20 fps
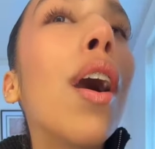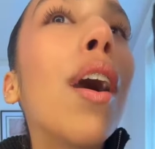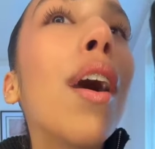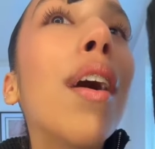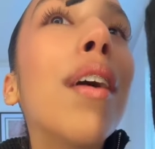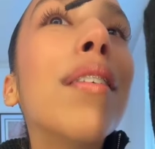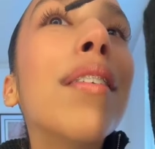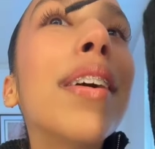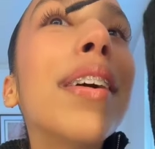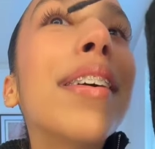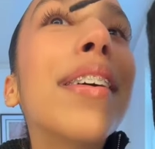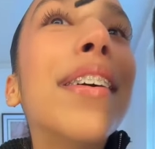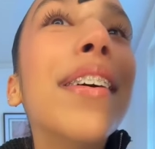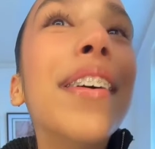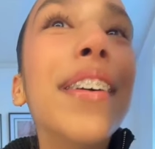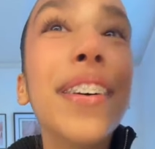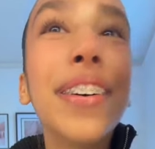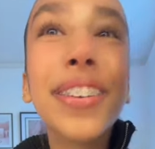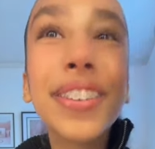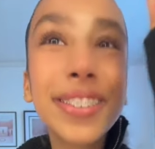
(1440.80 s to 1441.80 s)
Oh my
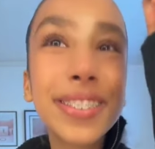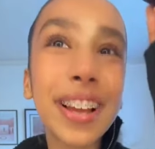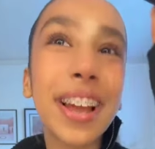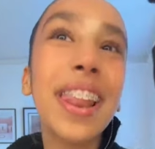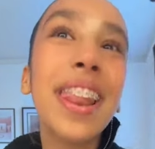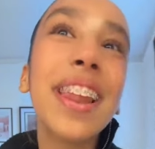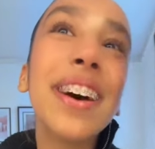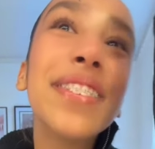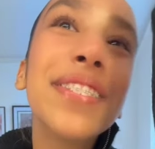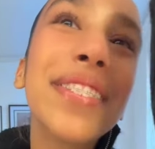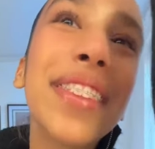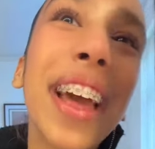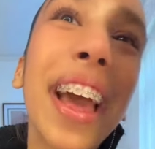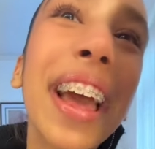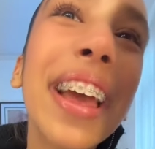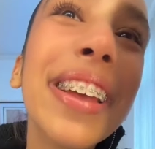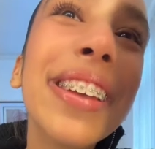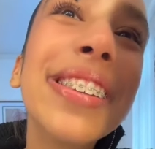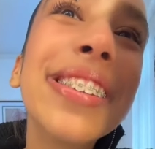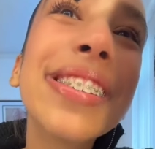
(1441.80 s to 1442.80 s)
gosh, I love
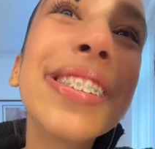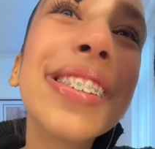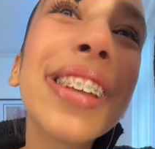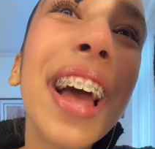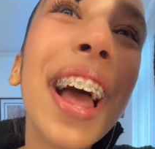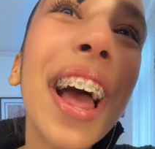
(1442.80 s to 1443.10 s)
this.